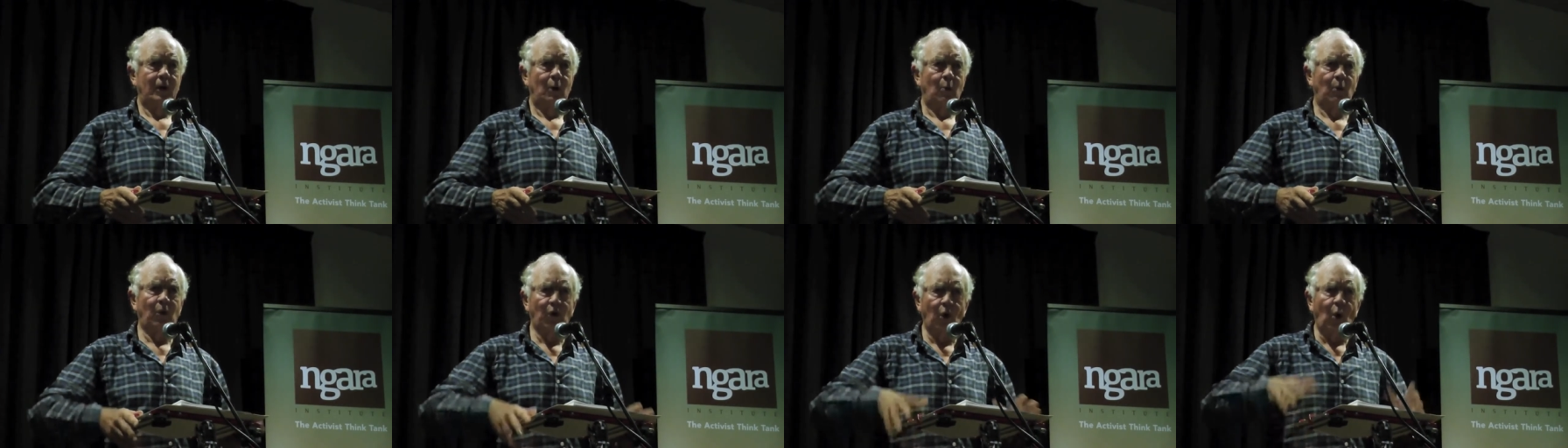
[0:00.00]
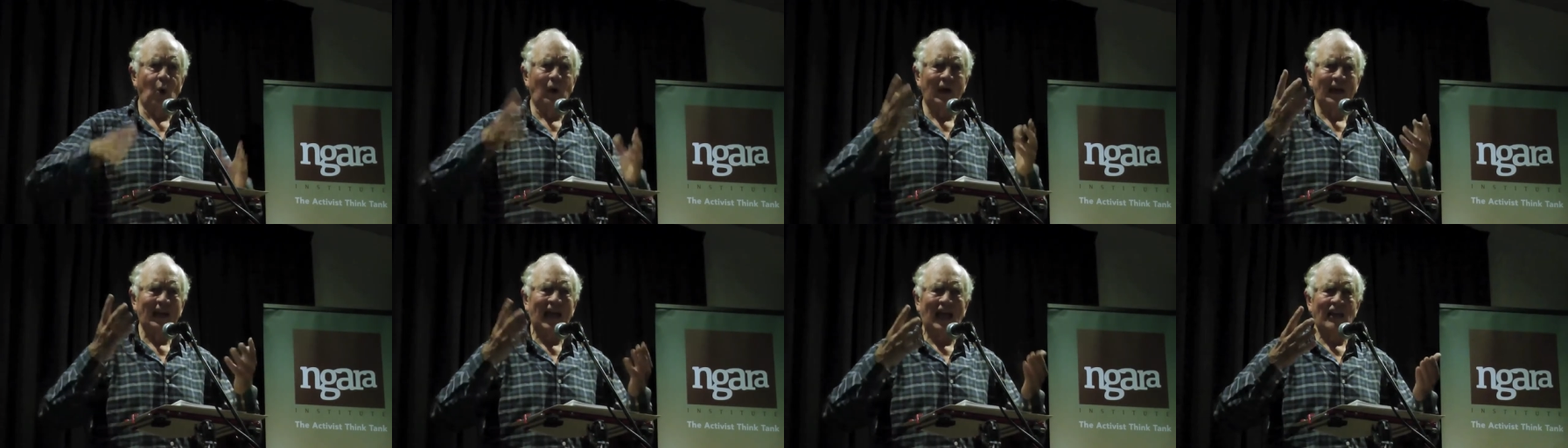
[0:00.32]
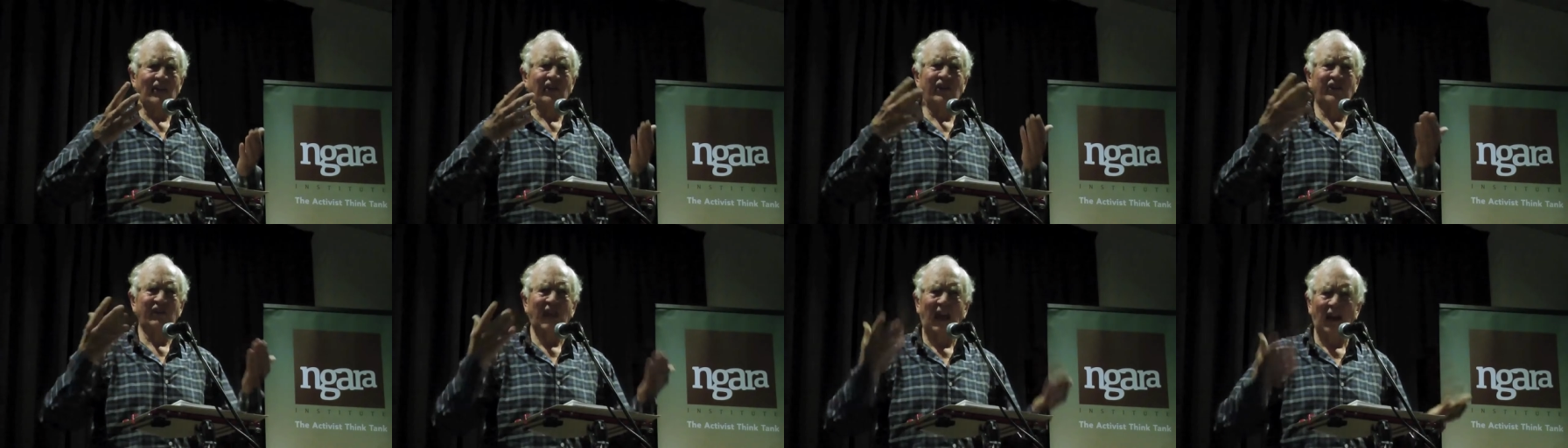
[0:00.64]
We're all
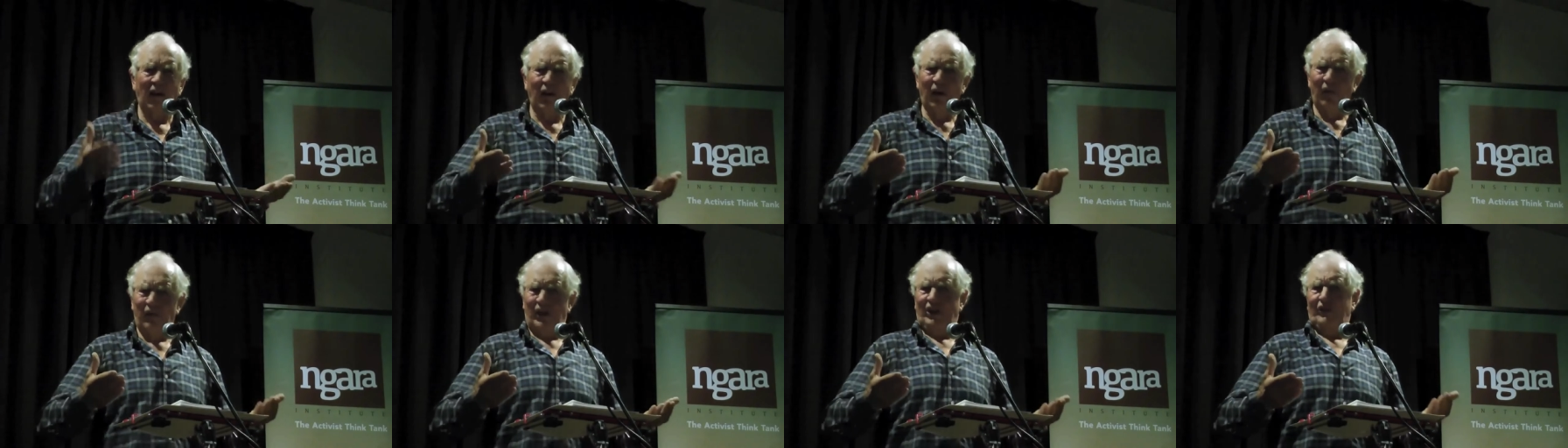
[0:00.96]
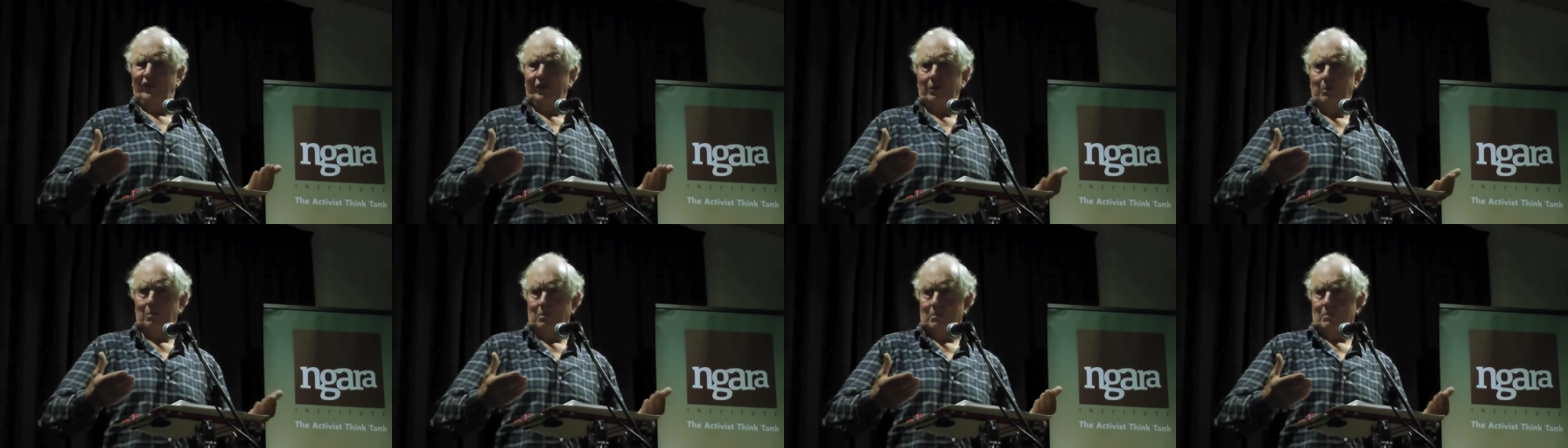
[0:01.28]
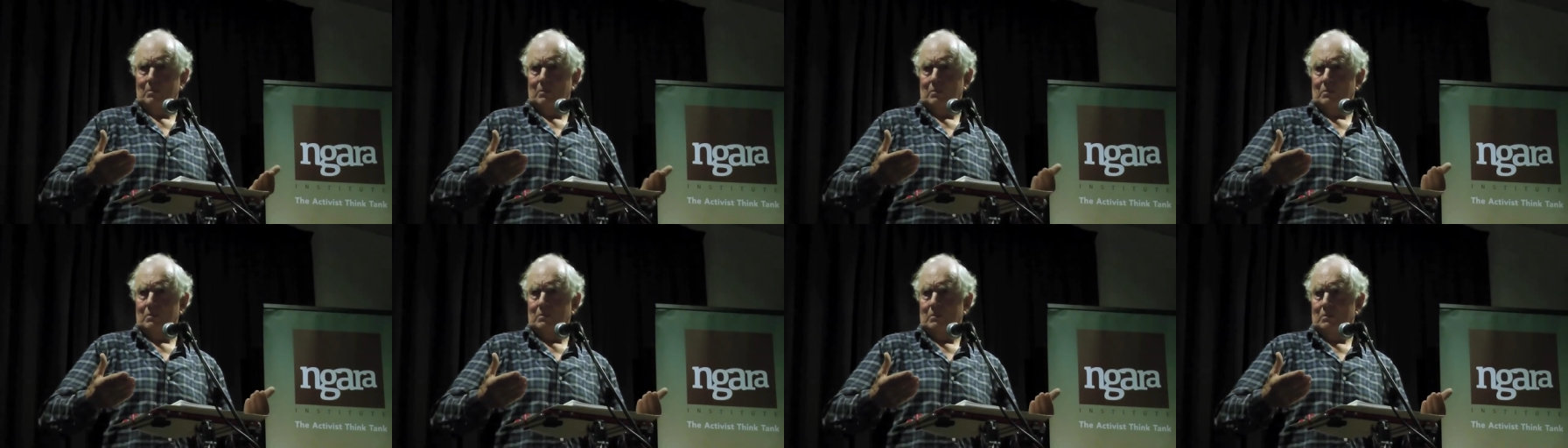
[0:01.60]
against terrorism.
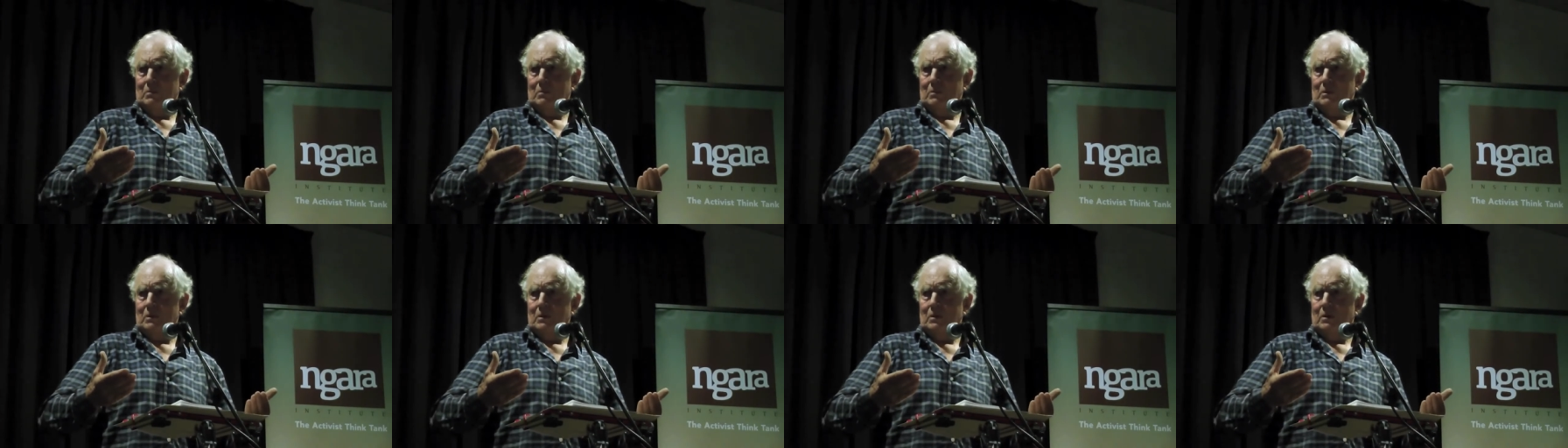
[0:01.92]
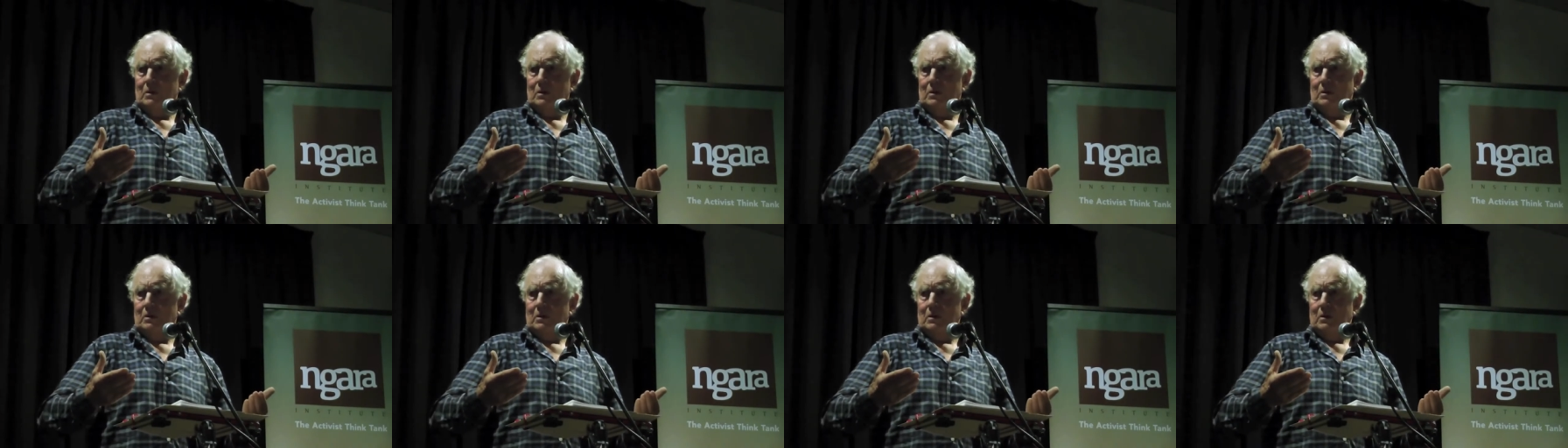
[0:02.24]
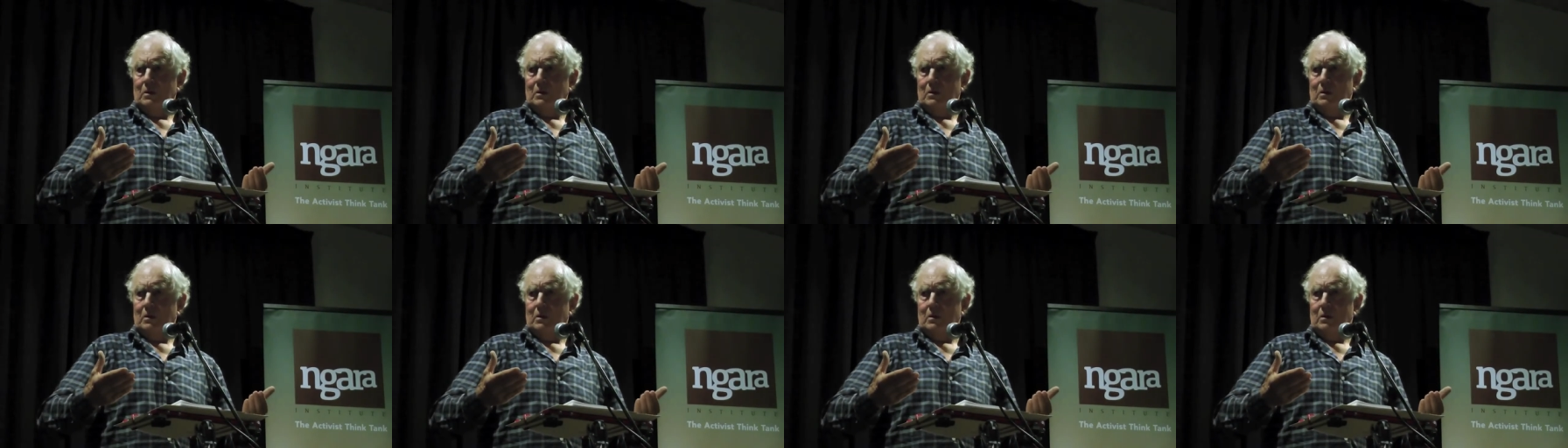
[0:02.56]

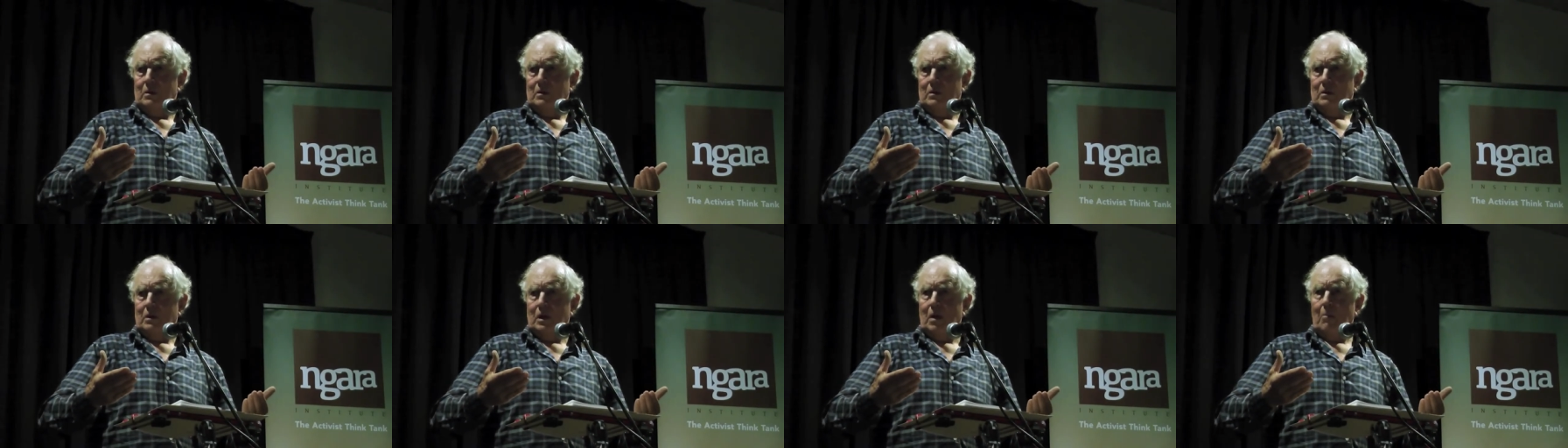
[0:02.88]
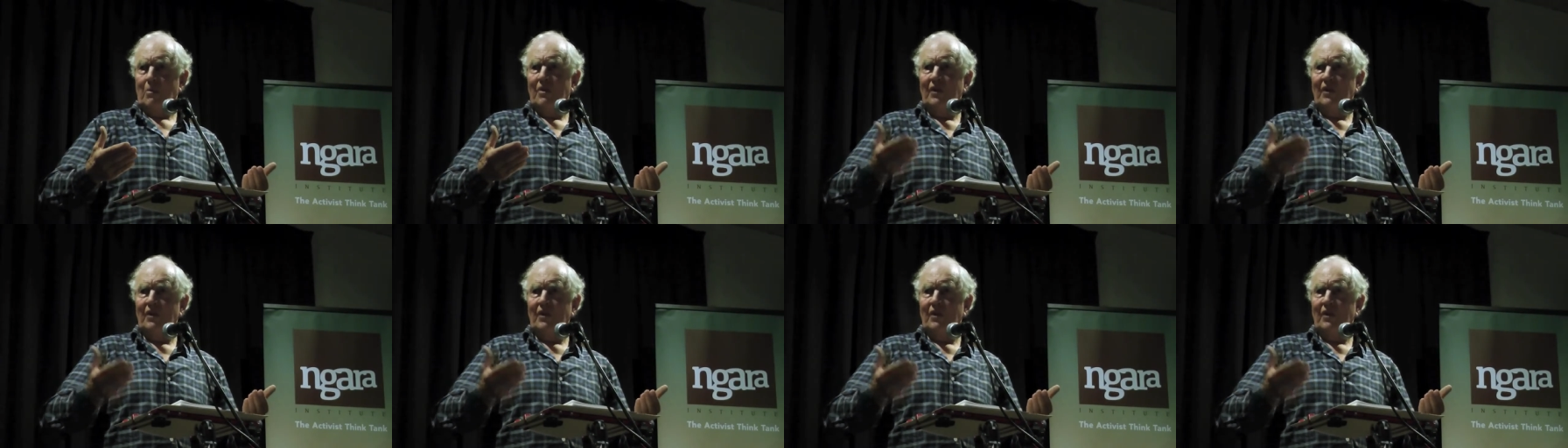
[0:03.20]
I